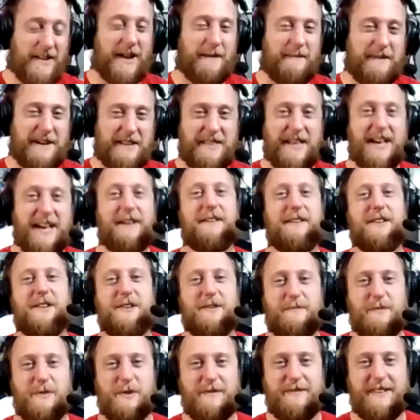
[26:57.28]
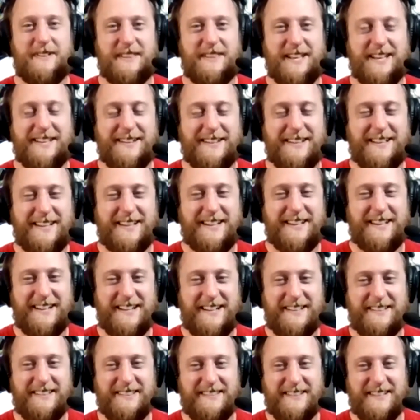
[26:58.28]
and i mean that new movie that he
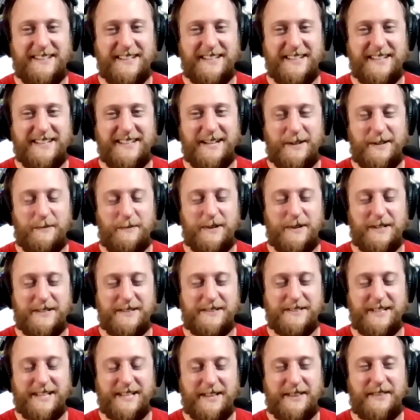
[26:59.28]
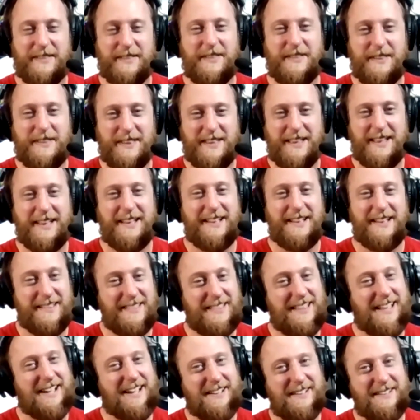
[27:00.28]
he did was it,
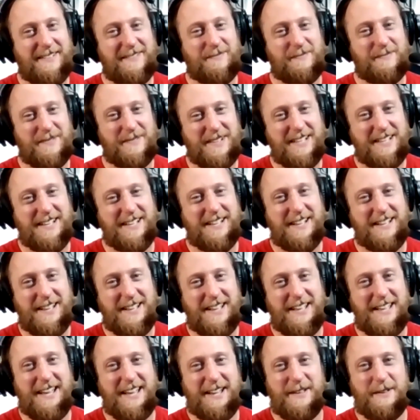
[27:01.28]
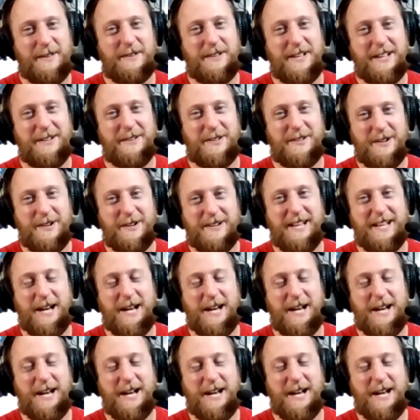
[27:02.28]
like it, it